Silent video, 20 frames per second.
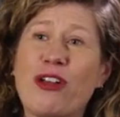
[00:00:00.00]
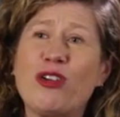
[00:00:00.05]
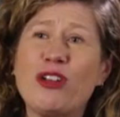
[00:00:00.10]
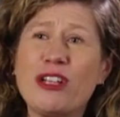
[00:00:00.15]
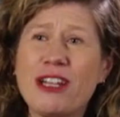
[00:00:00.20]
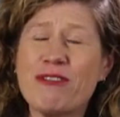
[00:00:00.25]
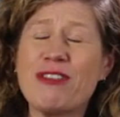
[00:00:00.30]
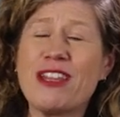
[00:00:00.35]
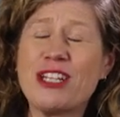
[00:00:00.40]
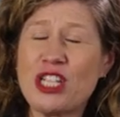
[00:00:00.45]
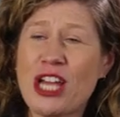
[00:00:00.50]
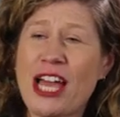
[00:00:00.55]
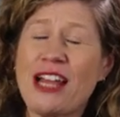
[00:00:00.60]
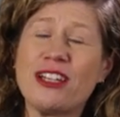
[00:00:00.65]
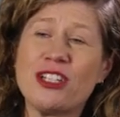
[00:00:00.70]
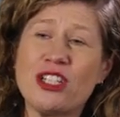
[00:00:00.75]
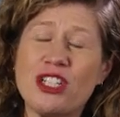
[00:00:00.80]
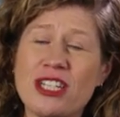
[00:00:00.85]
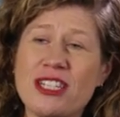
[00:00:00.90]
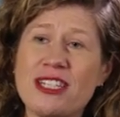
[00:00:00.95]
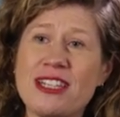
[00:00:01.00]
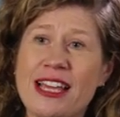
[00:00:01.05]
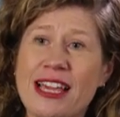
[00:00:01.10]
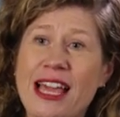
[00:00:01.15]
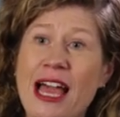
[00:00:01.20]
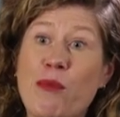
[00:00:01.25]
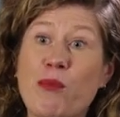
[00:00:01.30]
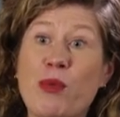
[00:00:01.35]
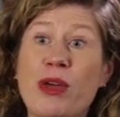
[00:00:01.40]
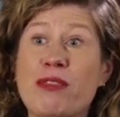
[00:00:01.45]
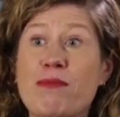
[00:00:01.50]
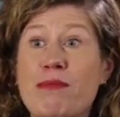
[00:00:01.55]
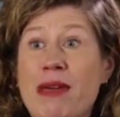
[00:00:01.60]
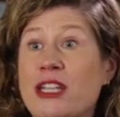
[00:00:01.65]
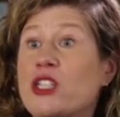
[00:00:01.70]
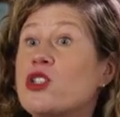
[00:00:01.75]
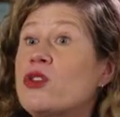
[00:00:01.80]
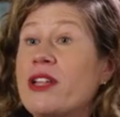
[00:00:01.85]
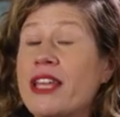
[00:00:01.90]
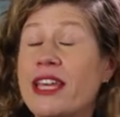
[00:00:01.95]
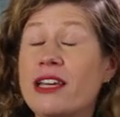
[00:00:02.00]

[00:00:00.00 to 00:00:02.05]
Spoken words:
all of the challenges that come with mental